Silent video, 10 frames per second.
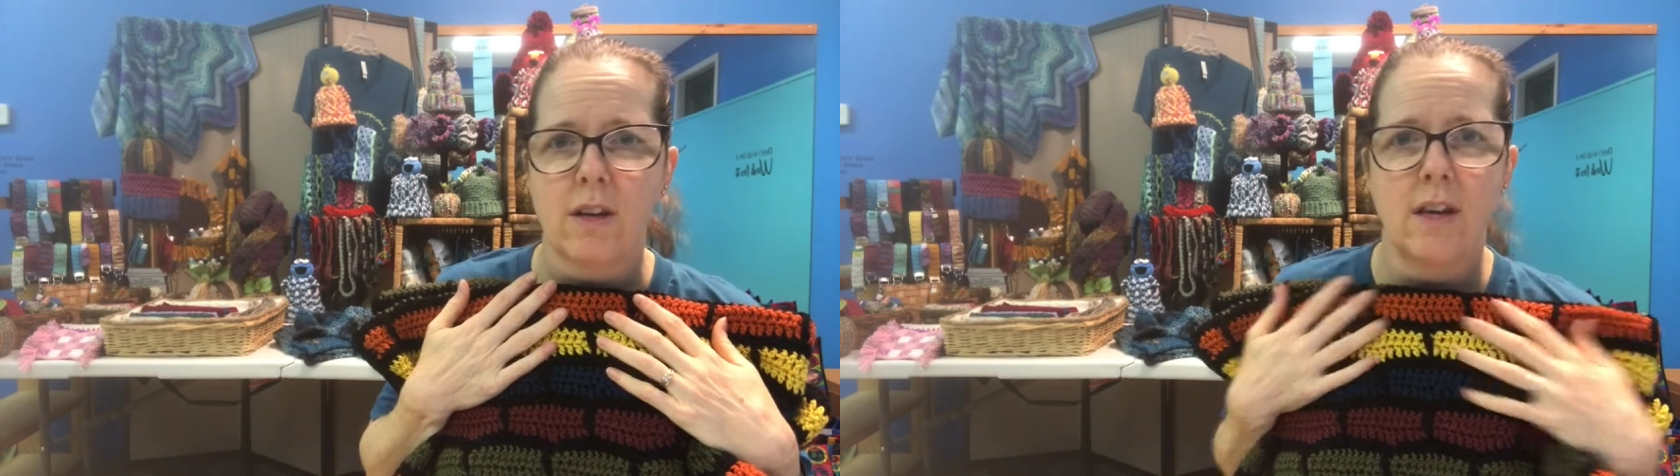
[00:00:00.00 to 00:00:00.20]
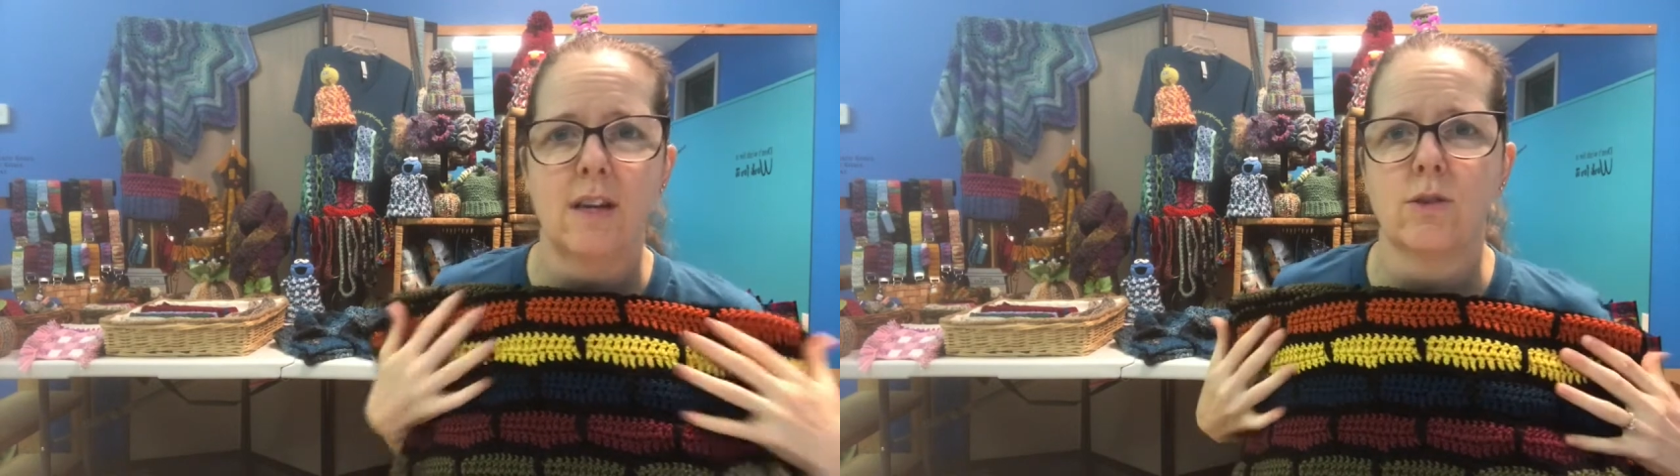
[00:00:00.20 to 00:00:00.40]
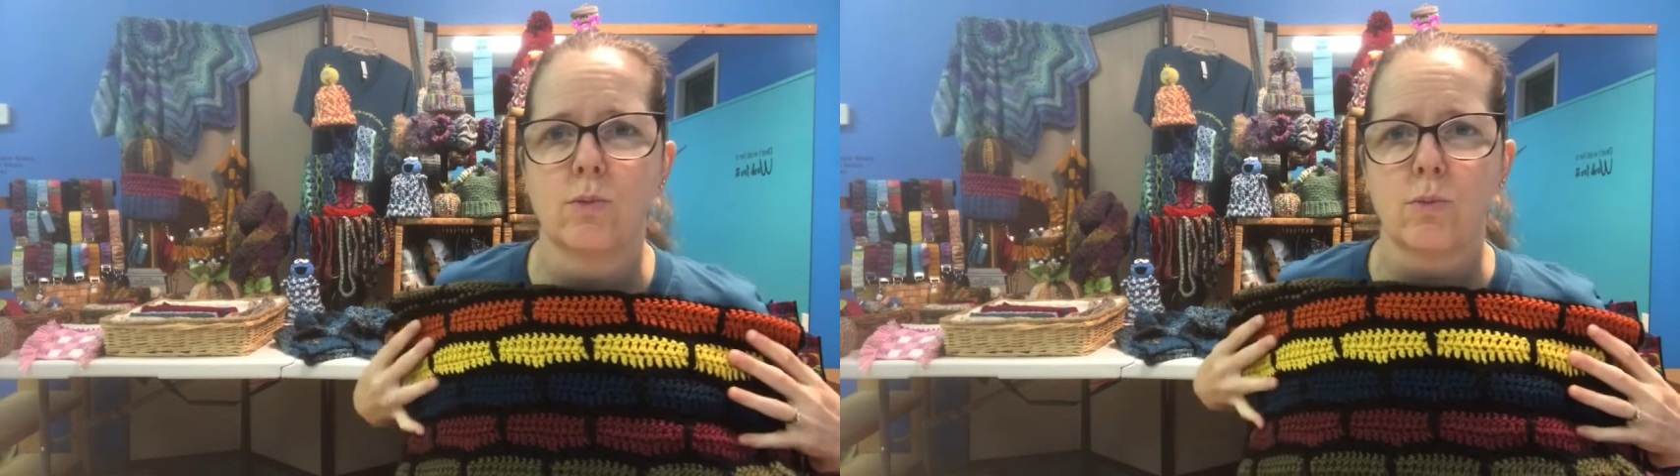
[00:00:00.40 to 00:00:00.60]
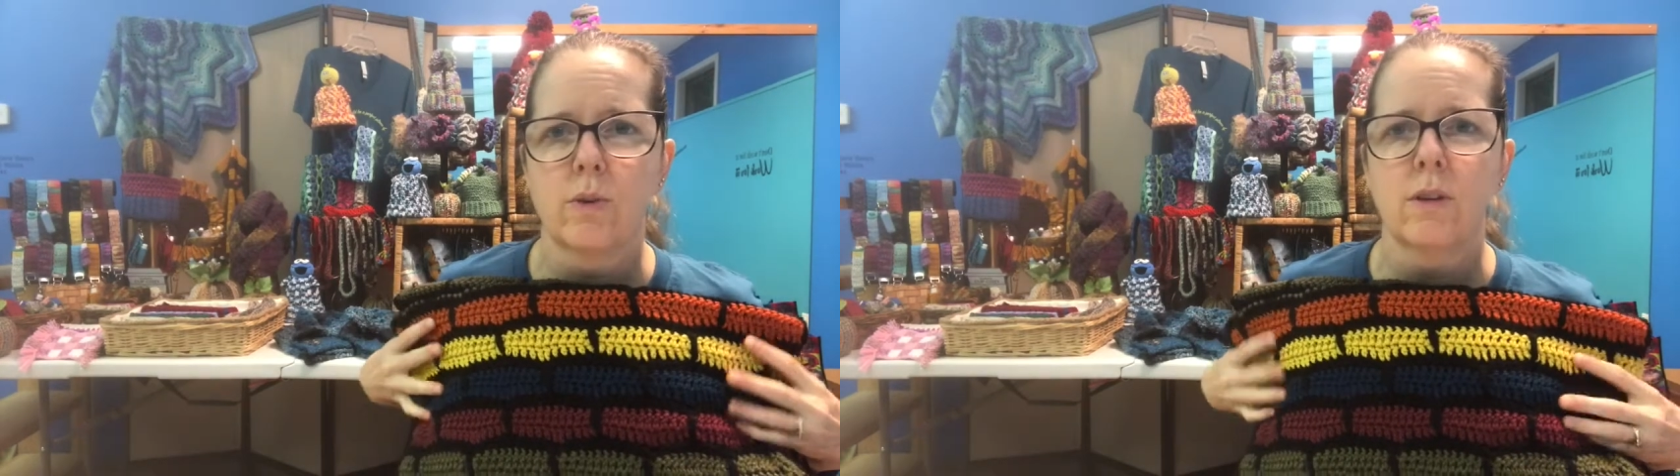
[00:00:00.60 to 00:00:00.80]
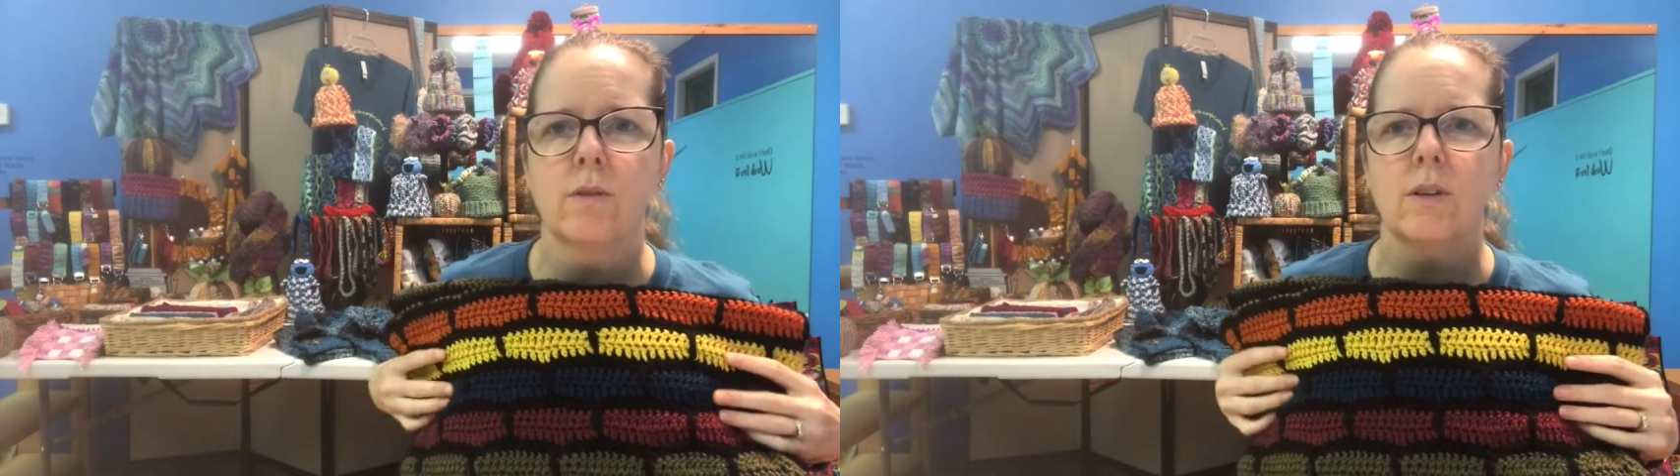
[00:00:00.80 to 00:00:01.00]
It's
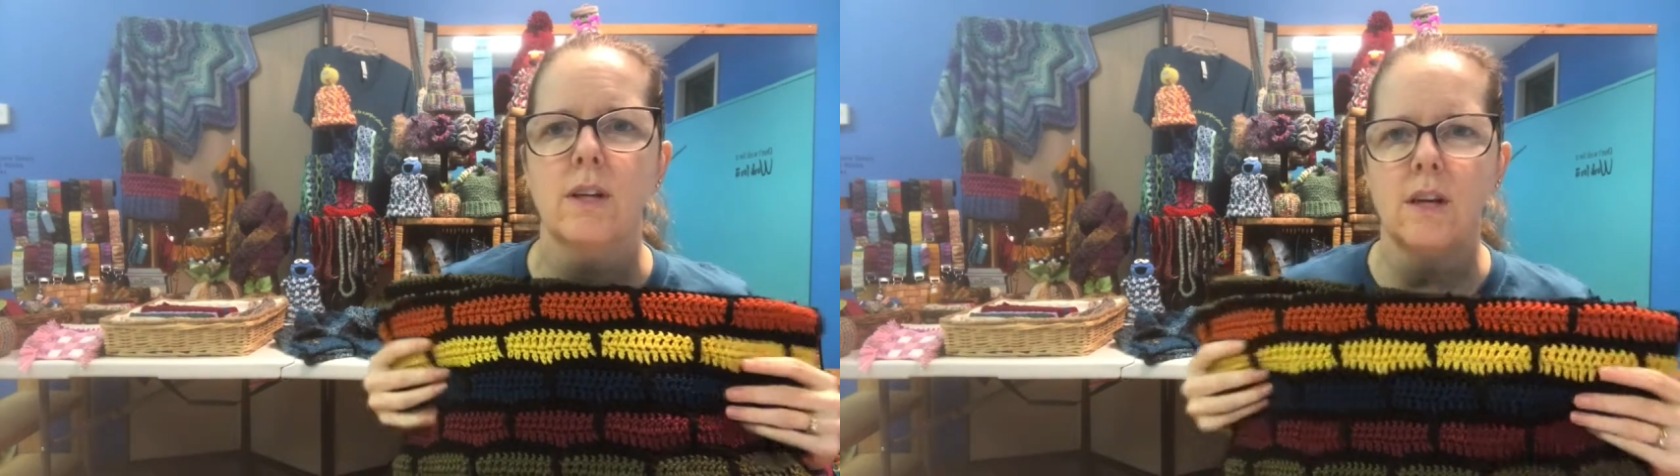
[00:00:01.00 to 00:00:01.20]
really, really